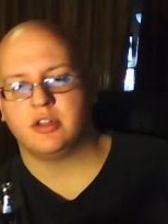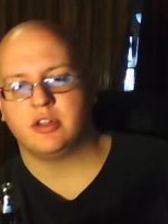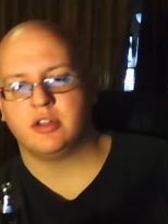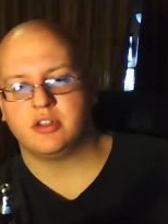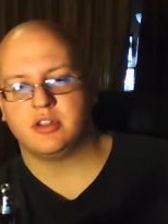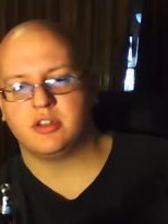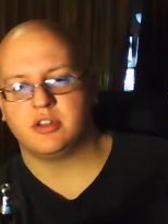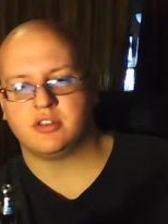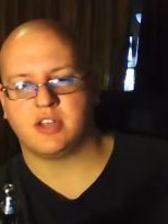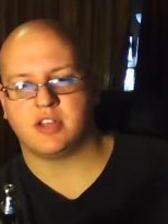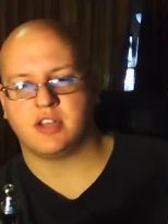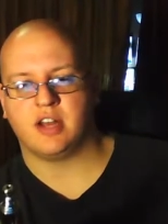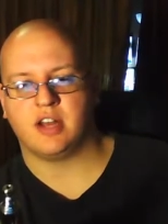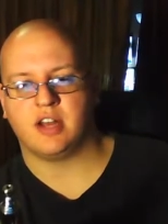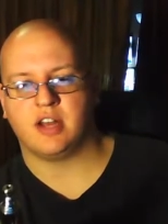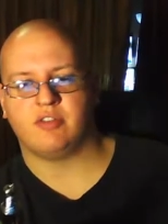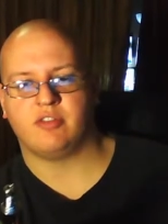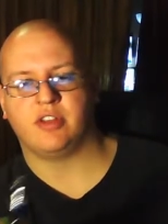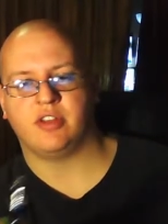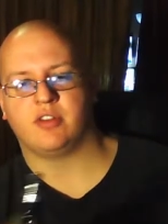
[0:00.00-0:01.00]
This is the kind of
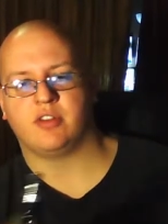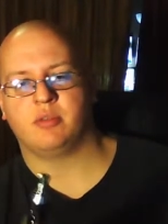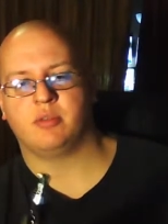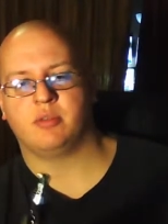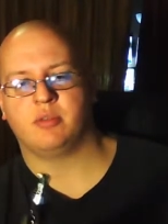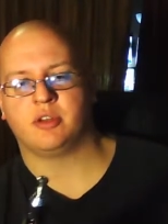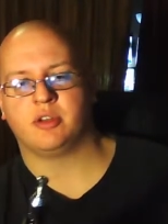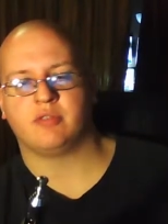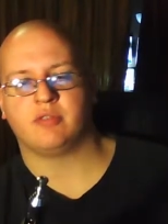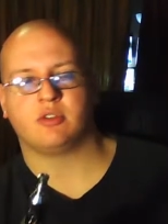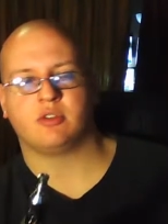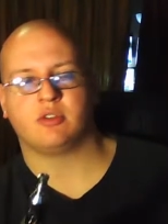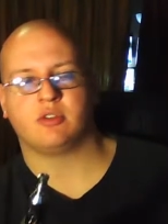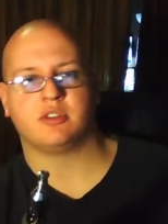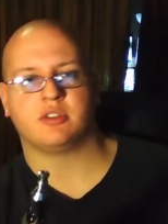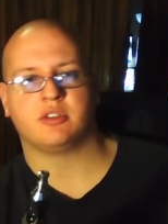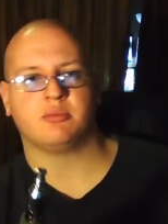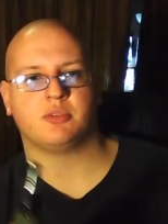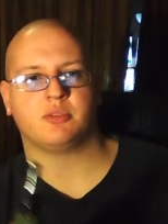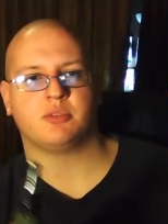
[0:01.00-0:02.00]
flavor I'm looking for.
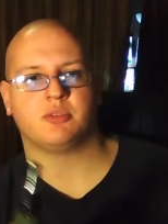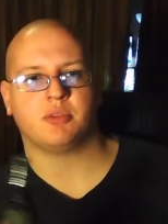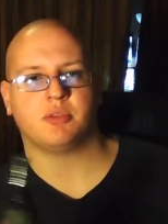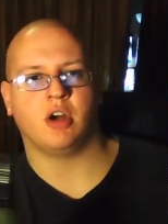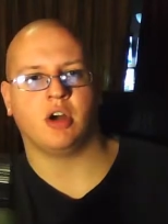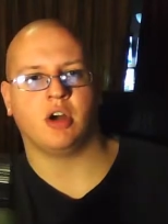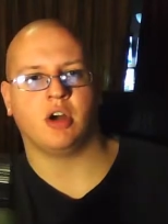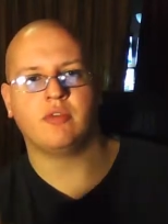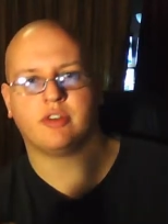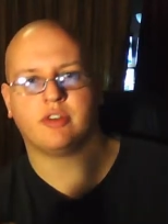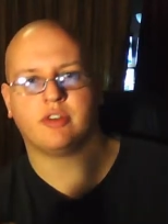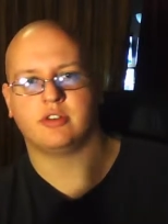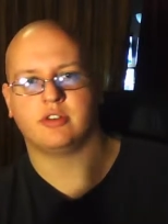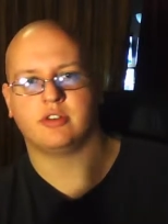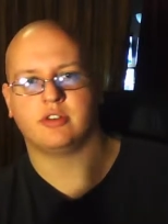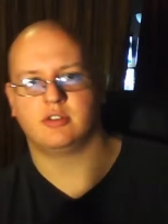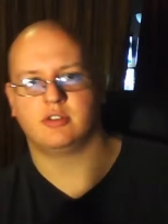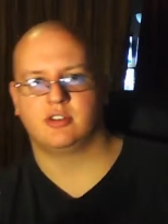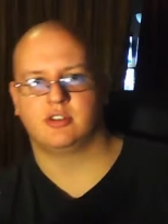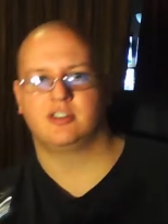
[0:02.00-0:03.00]
Some comfort,
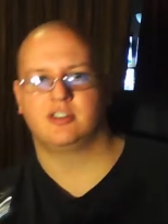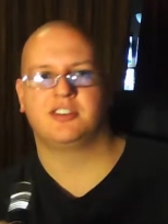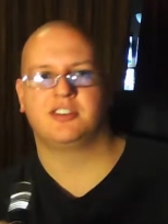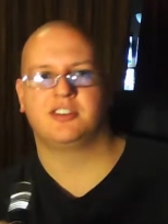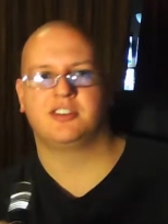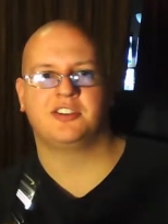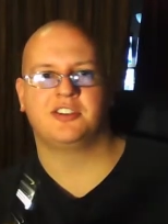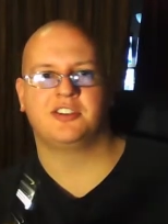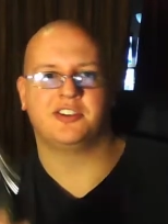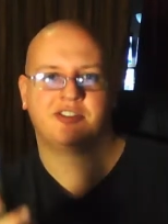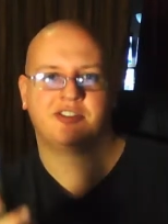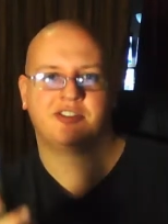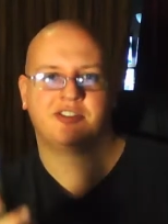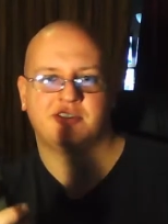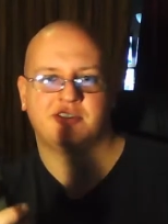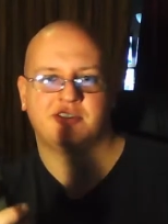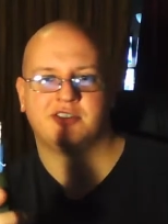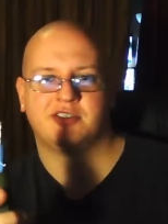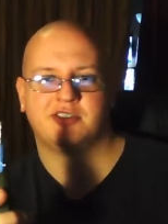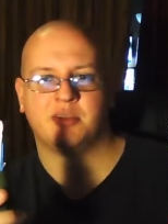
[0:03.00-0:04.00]
you know,
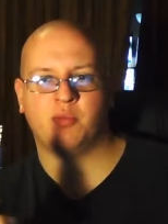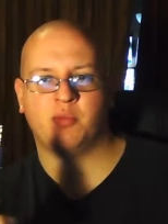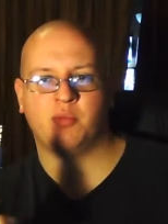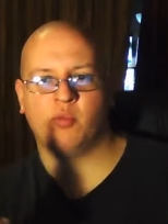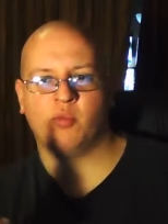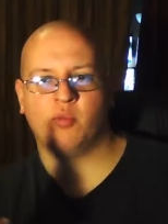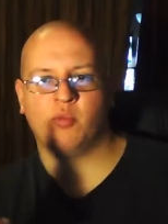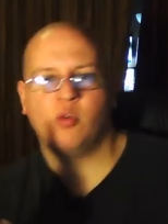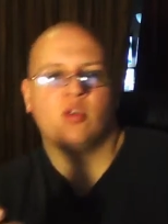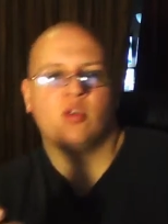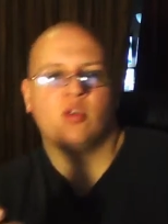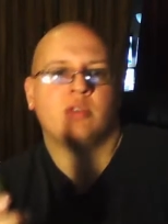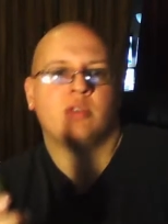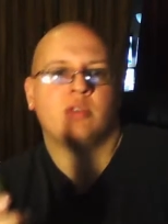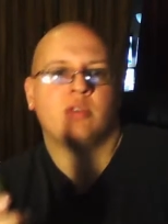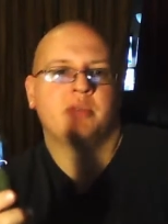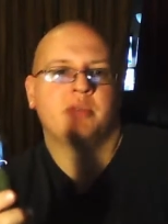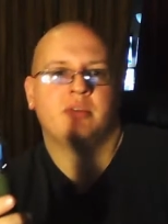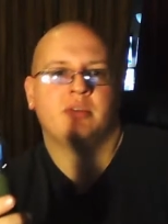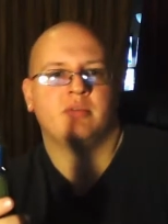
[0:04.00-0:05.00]
something
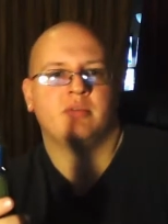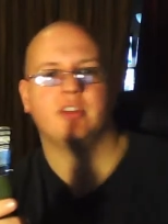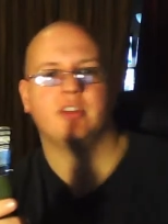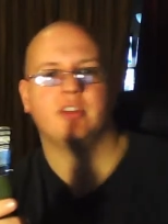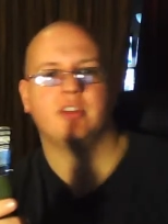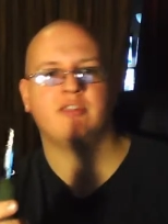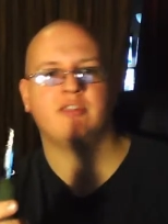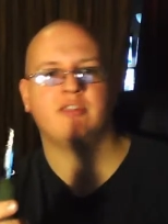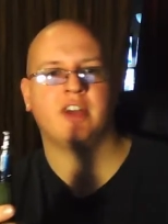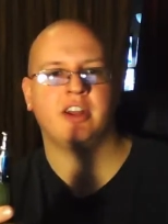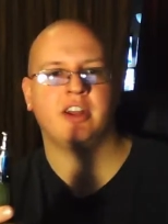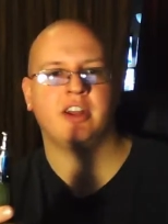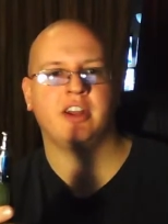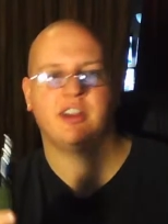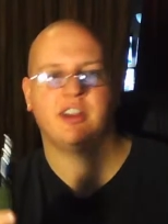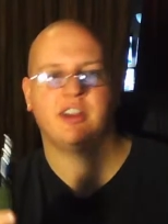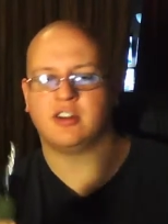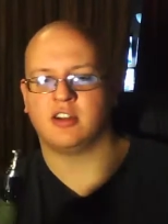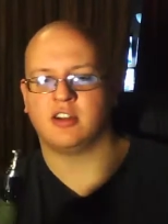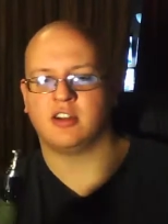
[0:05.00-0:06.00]
warm and
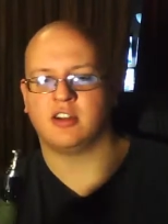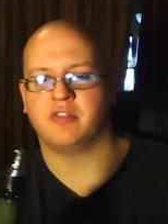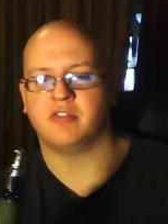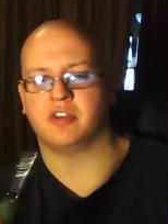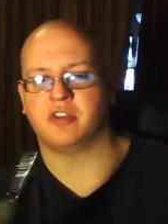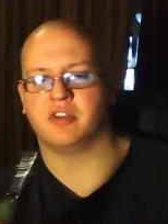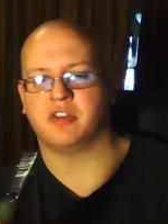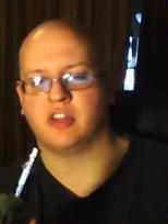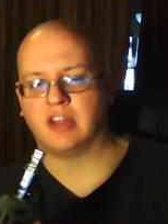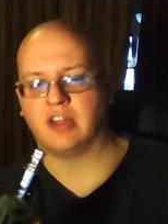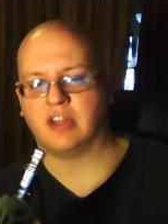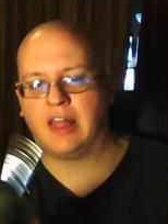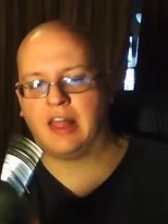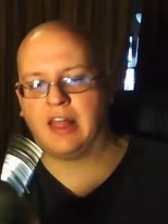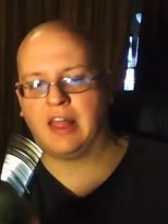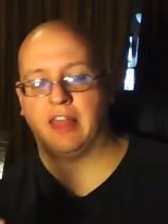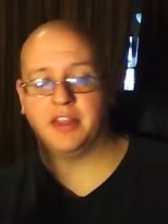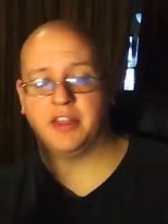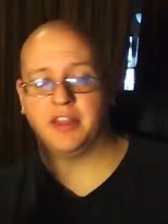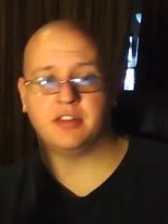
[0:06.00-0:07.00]
inviting and comforting.
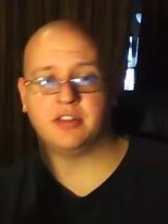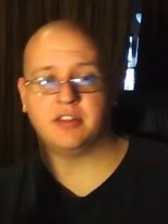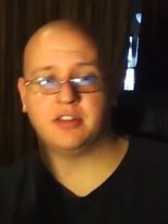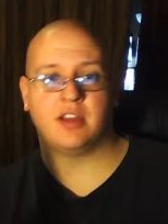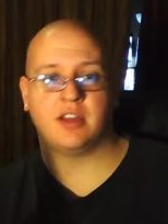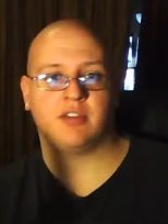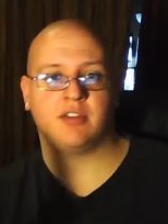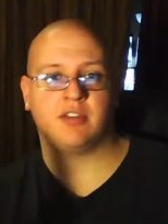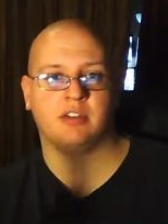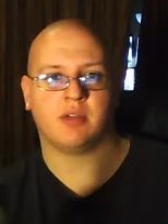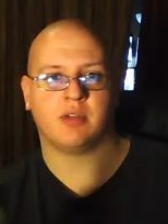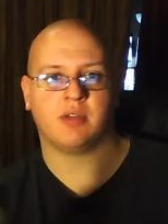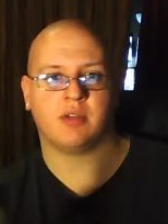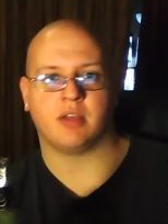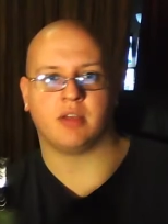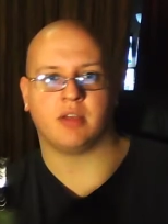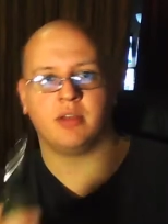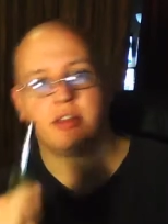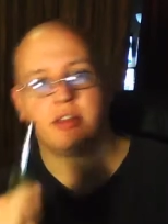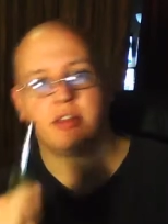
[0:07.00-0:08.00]
I definitely
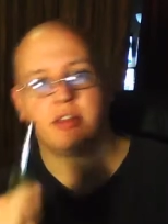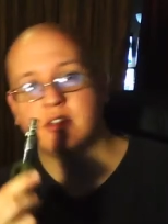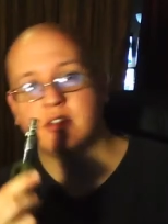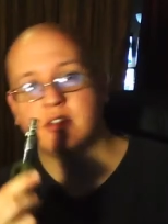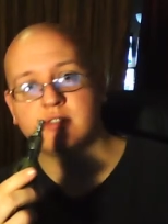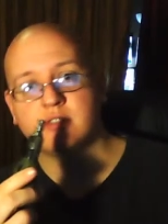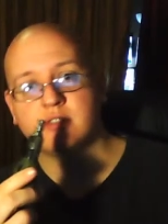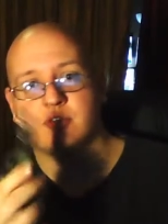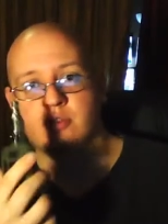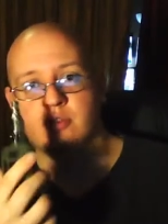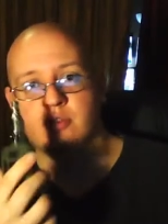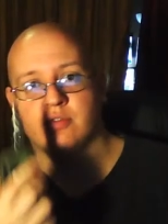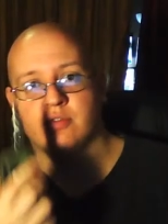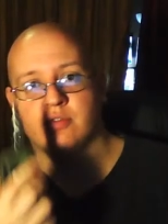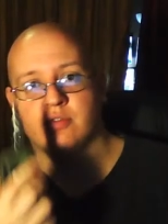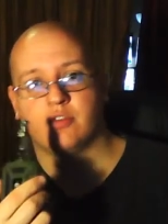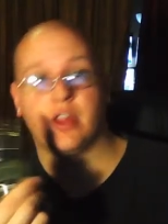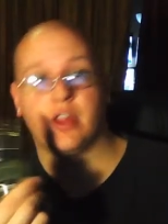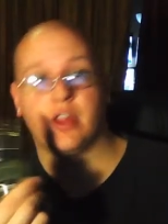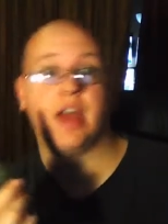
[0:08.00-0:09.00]
recommend this
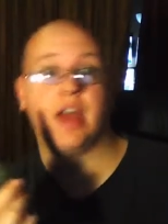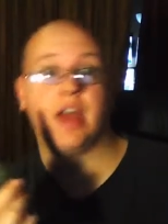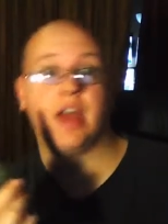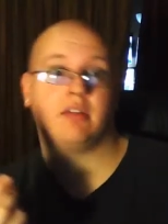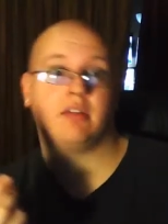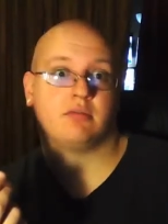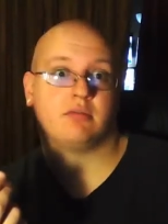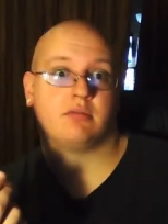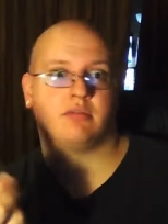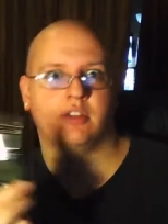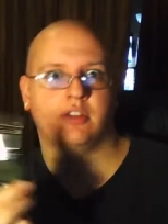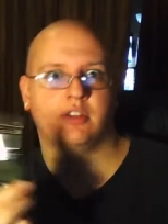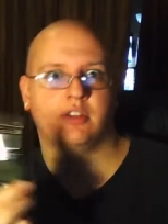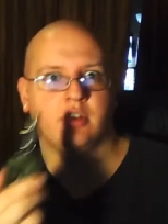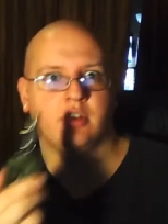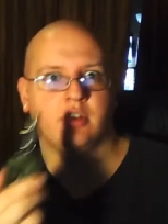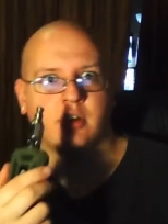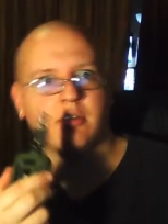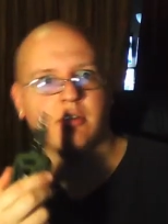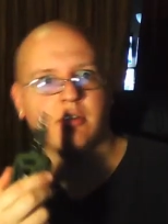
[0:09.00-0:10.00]
for that
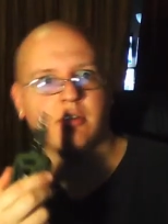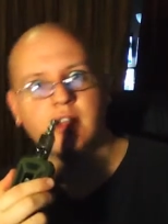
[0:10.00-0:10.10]
feeling anyway.